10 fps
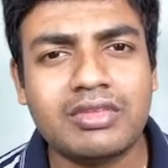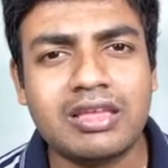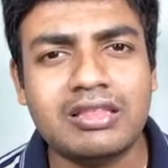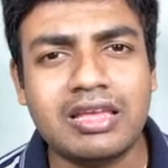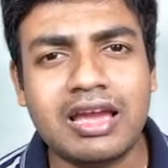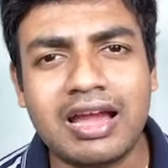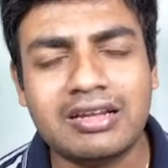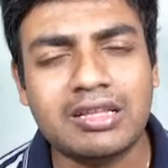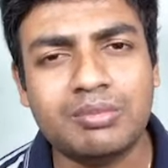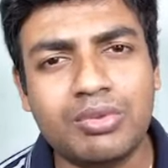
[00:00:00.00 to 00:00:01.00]
and they had
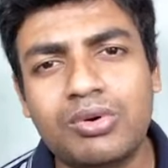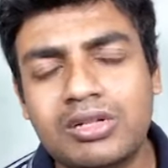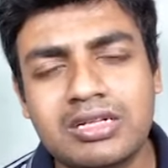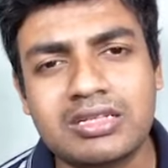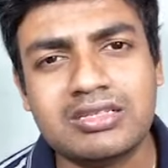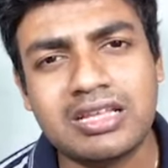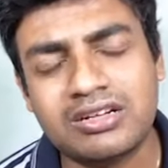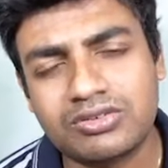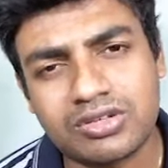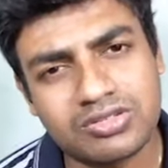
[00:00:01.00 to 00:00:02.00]
the boldness, they
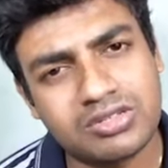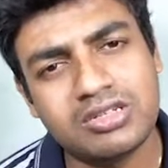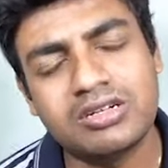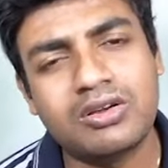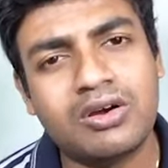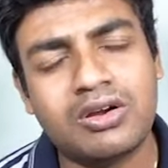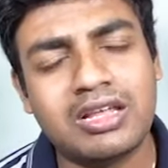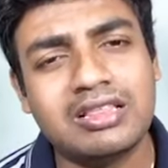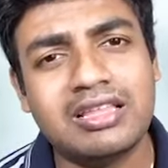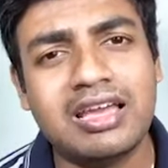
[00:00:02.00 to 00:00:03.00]
trusted in God
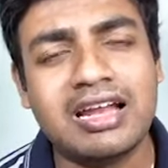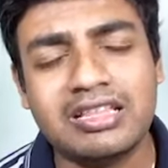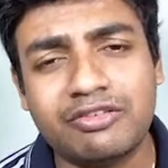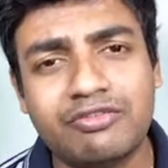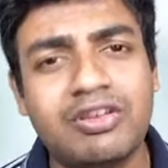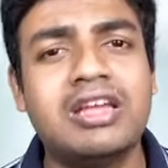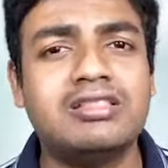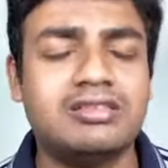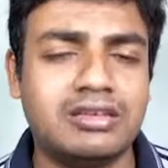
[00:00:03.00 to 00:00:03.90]
and they had the faith